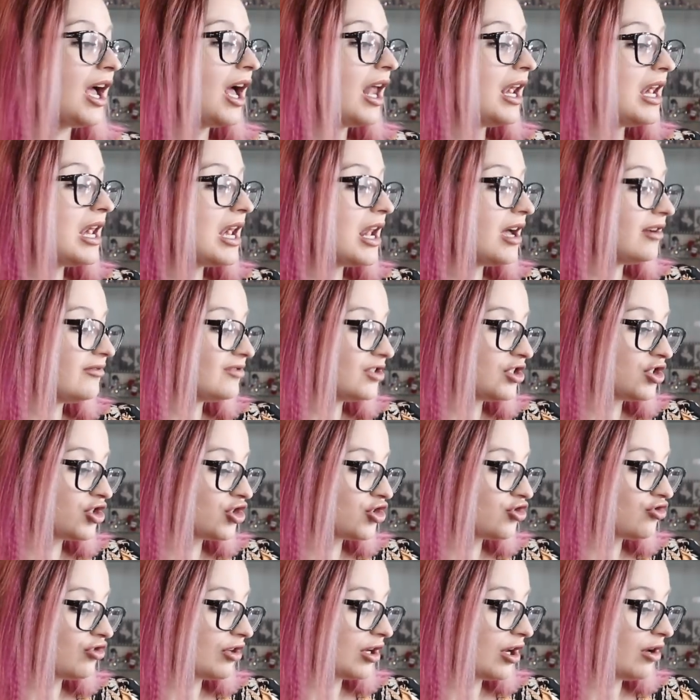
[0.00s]
Love to
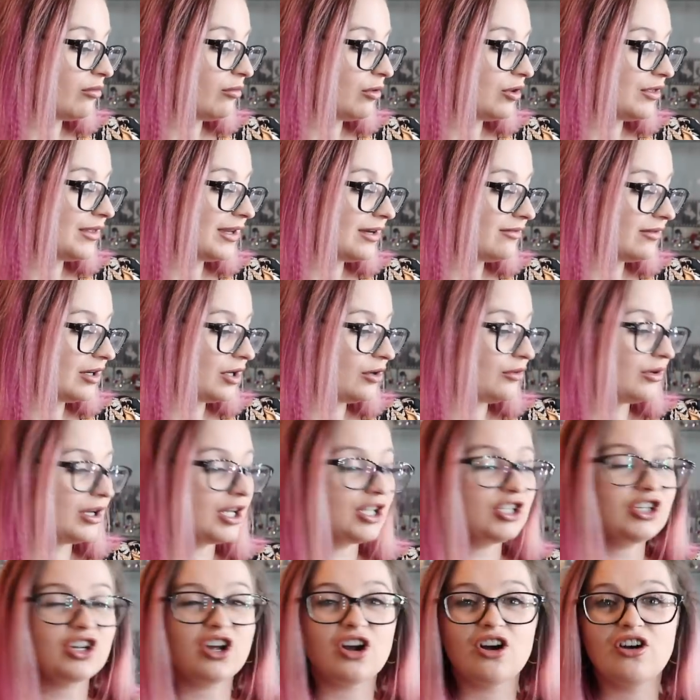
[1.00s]
just drink them on their own
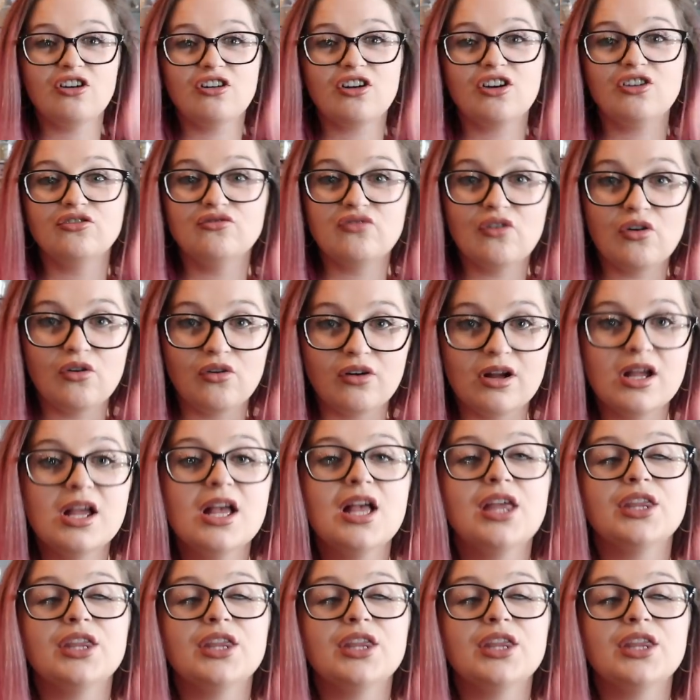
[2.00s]
and you can't go wrong.